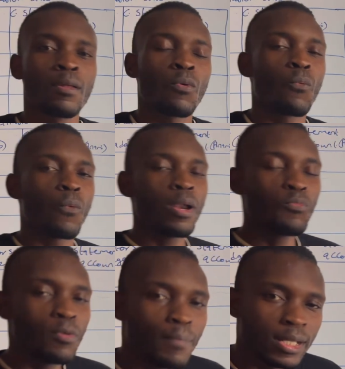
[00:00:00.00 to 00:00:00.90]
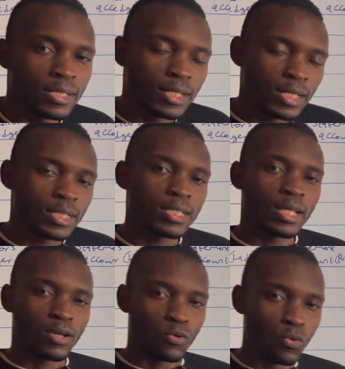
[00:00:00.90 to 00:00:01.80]
when we purchase
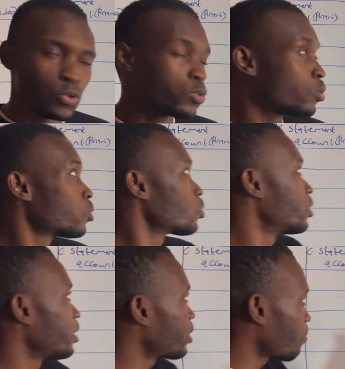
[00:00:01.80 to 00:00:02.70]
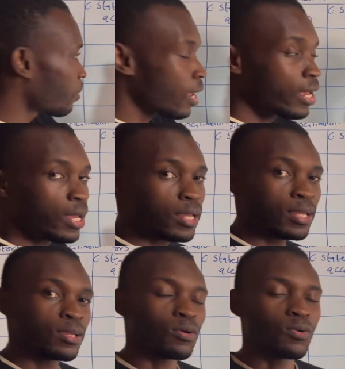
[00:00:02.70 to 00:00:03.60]
a good to this supplier
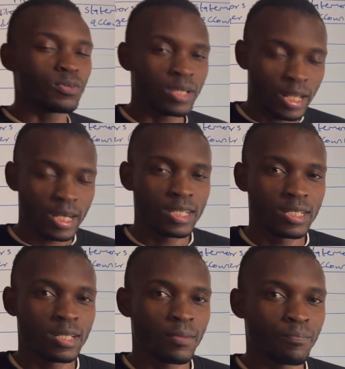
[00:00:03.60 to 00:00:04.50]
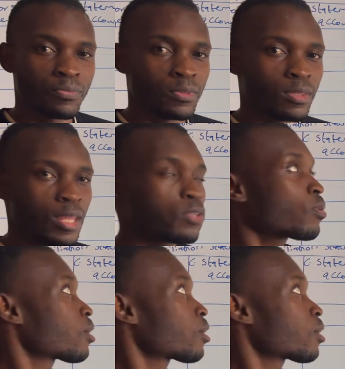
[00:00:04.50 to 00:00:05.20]
on credit, that's why